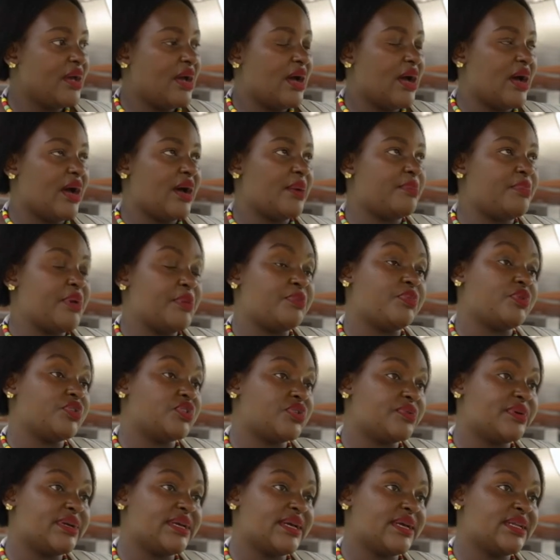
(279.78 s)
uh, people
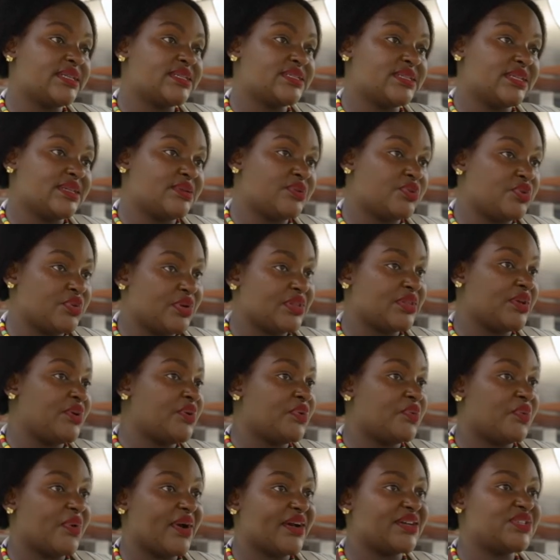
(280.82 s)
doing it and doing the
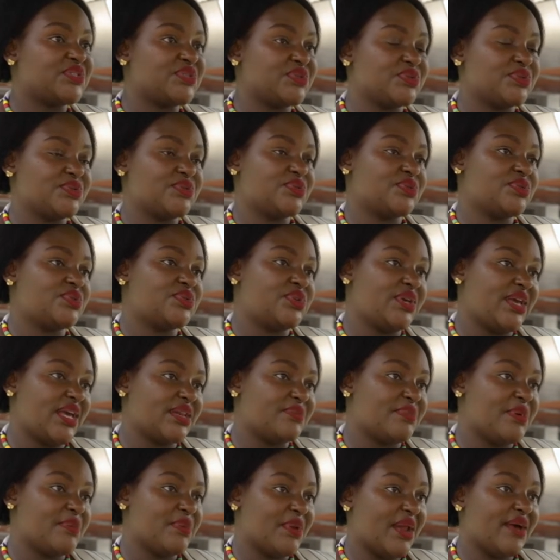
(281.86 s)
good work to, to
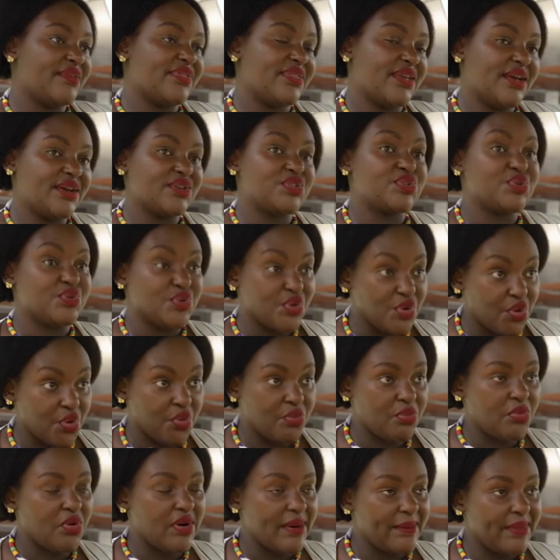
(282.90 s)
get people out there to know
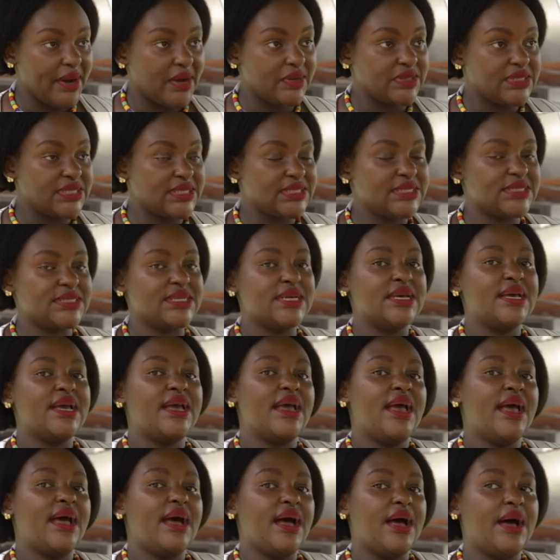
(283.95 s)
more about it.
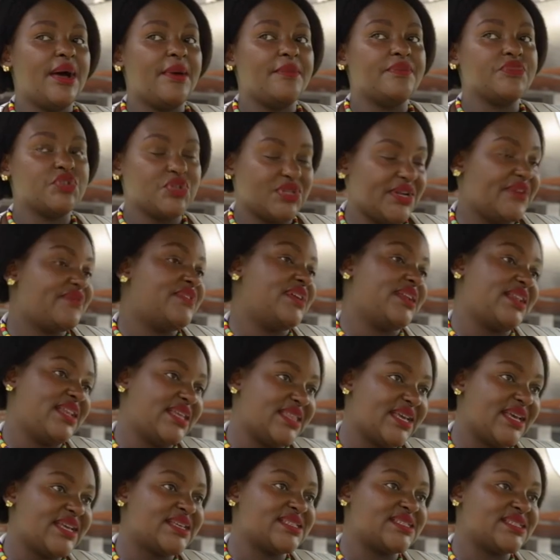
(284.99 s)
Um, so definitely
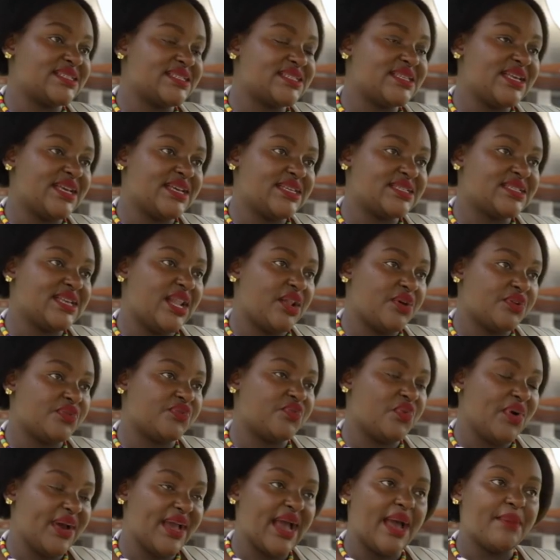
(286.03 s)
there is, there is a lot
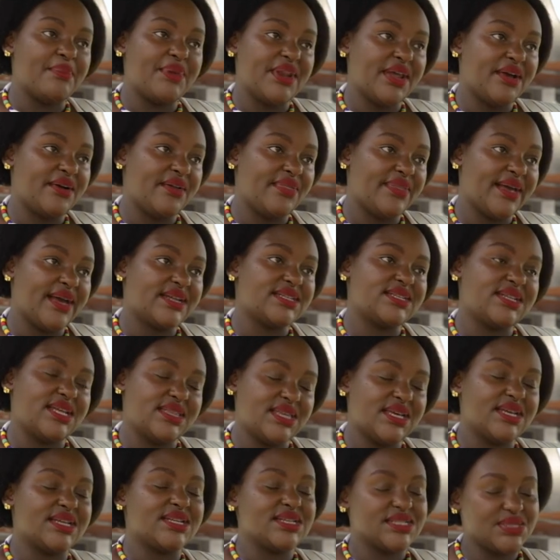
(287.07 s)
of work happening on that and I
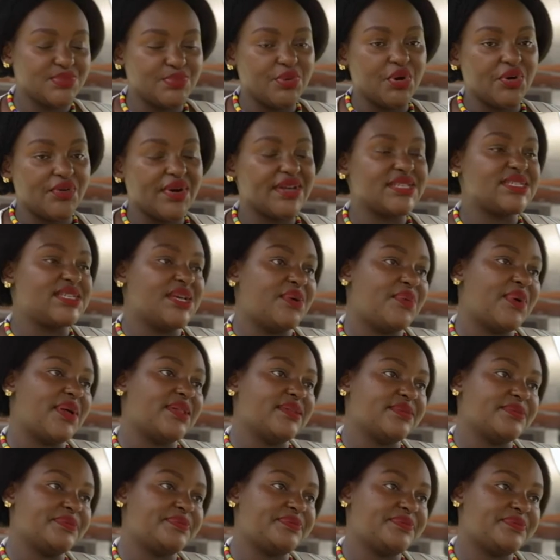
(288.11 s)
think mm-hmm. it is progressing well.